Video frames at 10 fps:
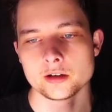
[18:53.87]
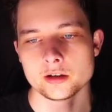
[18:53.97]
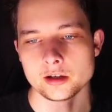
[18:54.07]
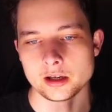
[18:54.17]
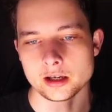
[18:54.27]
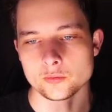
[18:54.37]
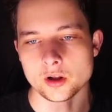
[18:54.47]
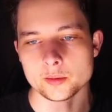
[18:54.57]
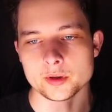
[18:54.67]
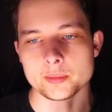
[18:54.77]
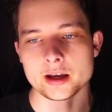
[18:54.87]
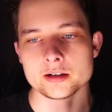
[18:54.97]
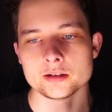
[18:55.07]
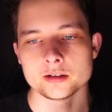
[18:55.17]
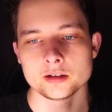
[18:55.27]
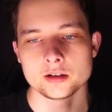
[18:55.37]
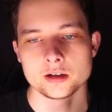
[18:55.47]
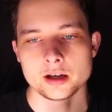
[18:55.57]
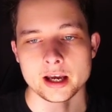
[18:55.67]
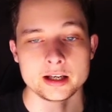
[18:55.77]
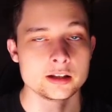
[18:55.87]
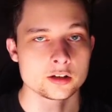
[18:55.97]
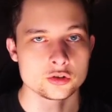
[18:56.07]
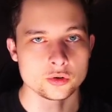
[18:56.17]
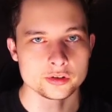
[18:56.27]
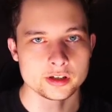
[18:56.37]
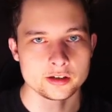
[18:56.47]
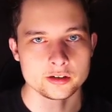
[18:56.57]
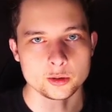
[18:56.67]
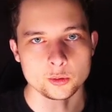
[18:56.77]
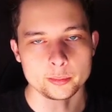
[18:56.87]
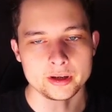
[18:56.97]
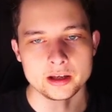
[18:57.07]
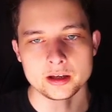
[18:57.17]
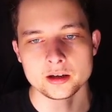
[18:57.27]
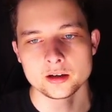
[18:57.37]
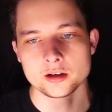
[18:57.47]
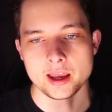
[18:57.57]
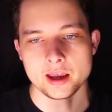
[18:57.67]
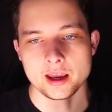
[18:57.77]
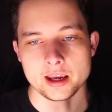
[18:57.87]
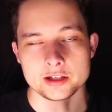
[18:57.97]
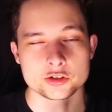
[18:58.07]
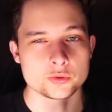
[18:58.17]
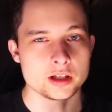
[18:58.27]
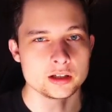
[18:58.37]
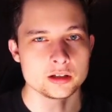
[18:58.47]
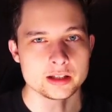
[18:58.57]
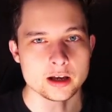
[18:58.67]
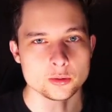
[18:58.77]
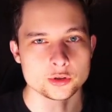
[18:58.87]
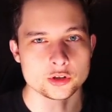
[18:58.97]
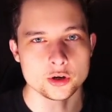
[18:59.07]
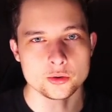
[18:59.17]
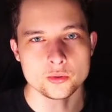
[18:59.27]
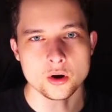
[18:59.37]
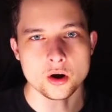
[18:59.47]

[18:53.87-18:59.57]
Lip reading: and while I'm in bed. And in the control center, there will be a screen that will show